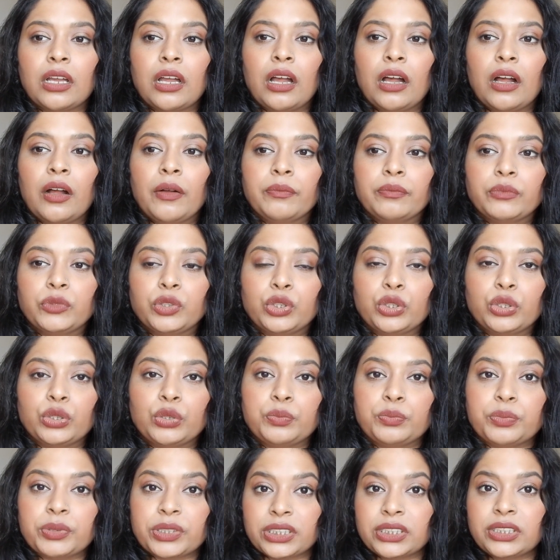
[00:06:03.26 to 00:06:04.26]

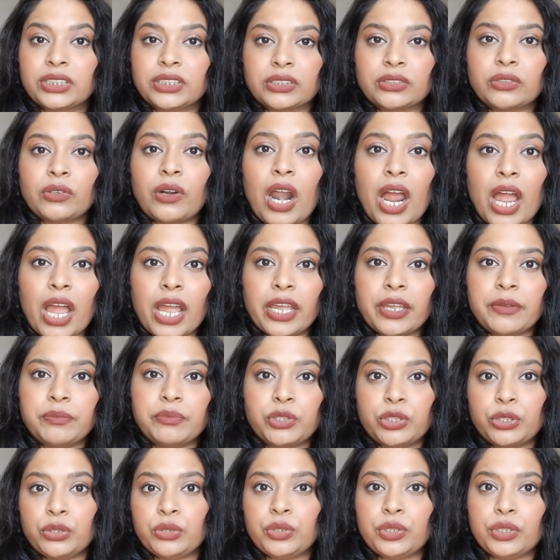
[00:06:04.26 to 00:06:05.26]
to
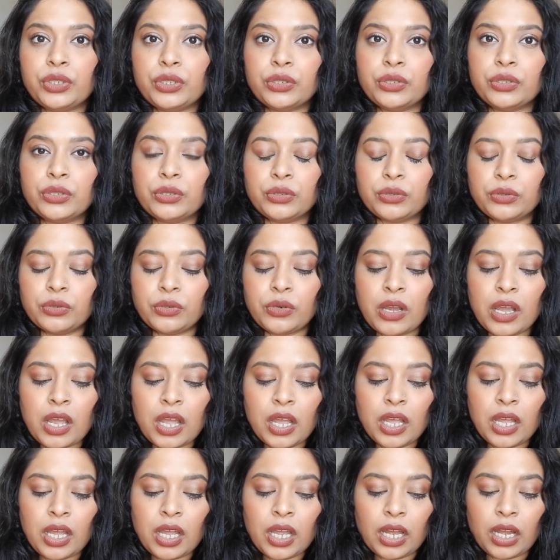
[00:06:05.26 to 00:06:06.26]
prescribe to you,
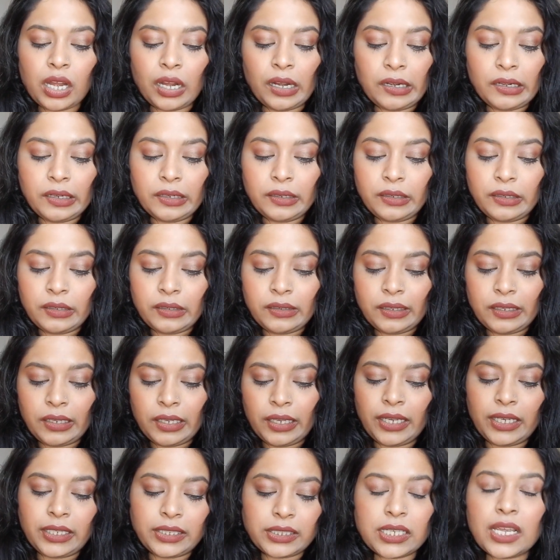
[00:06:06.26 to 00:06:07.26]

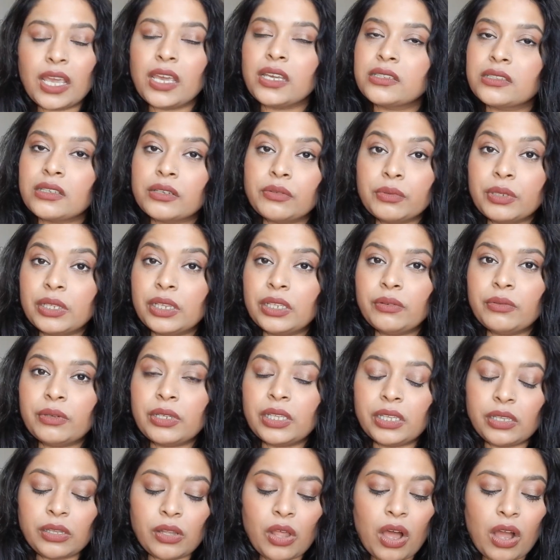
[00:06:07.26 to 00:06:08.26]
it takes a really,
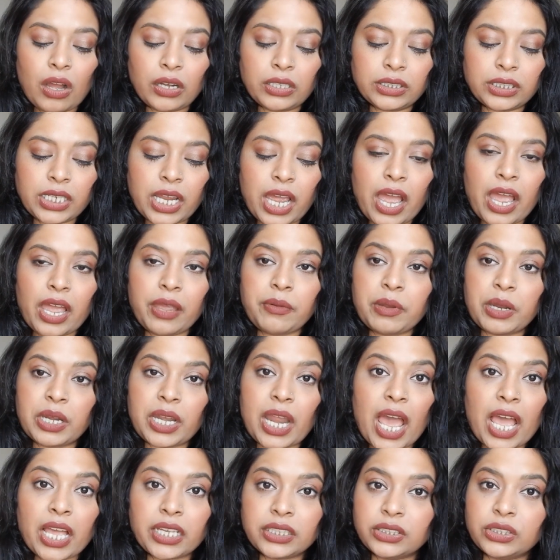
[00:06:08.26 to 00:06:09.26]
really long time.
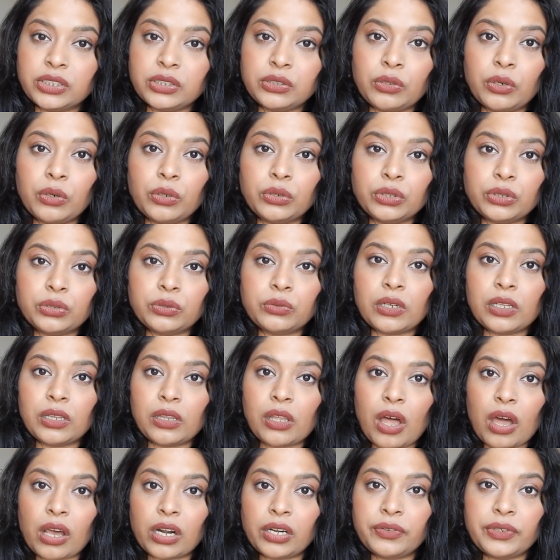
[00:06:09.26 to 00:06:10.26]
It has to go through
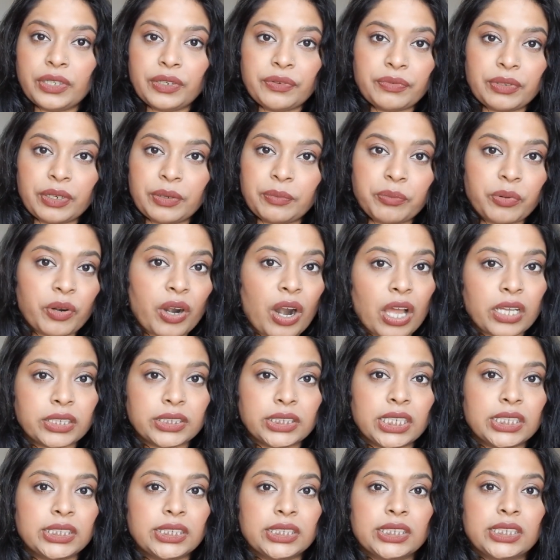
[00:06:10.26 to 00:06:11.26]
a lot of different
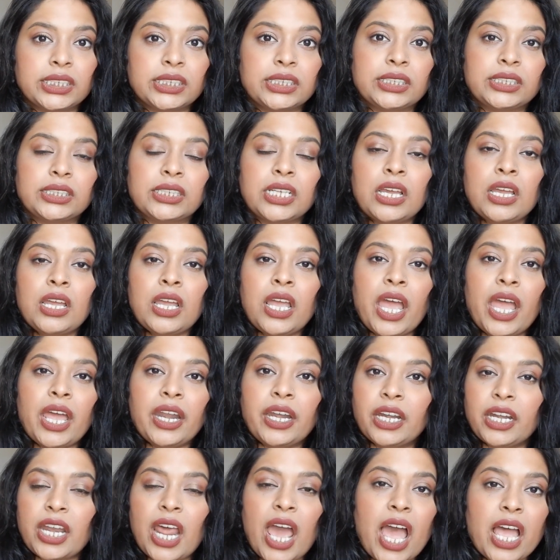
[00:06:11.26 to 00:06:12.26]
processes,
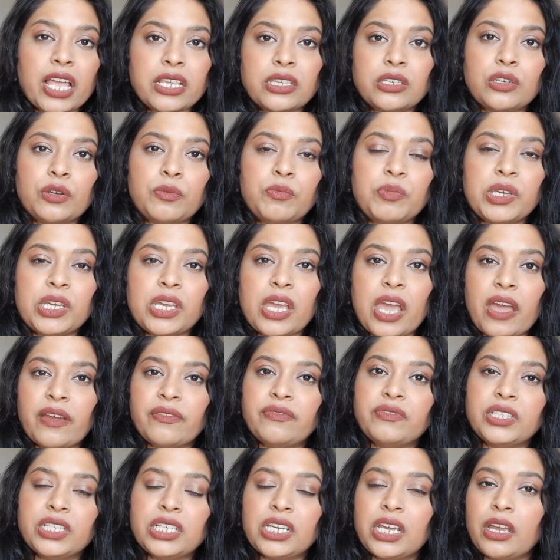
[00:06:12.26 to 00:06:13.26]
and it has to be
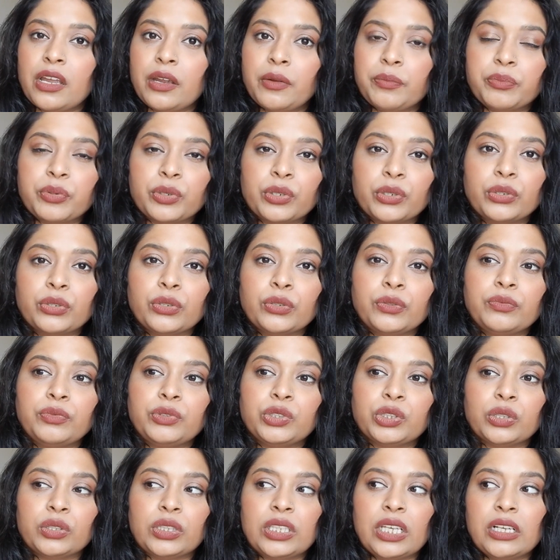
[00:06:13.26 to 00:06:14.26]
FDA
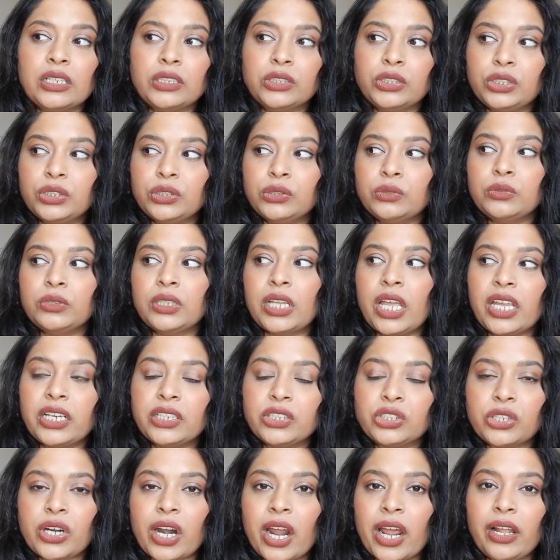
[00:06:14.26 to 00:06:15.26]
approved. So they'll do
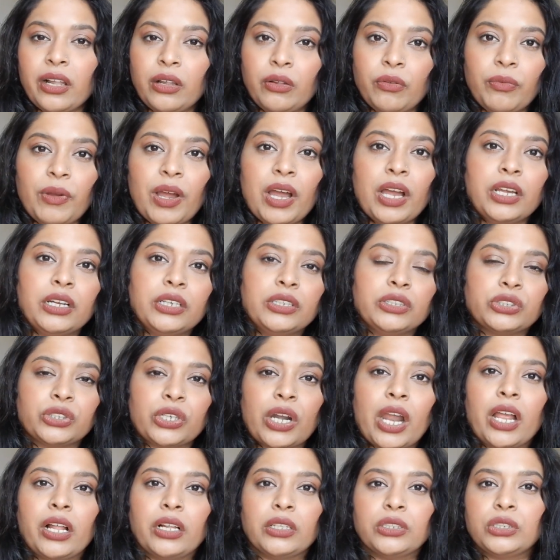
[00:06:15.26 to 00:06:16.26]
like trial 1,
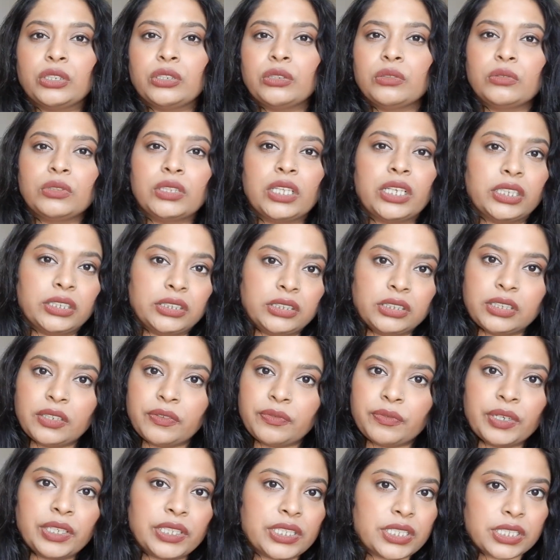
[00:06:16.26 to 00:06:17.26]
trial 2. There's
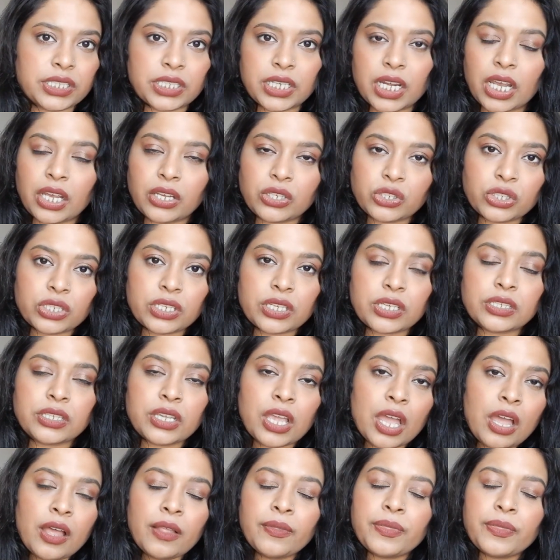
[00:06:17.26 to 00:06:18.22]
different stages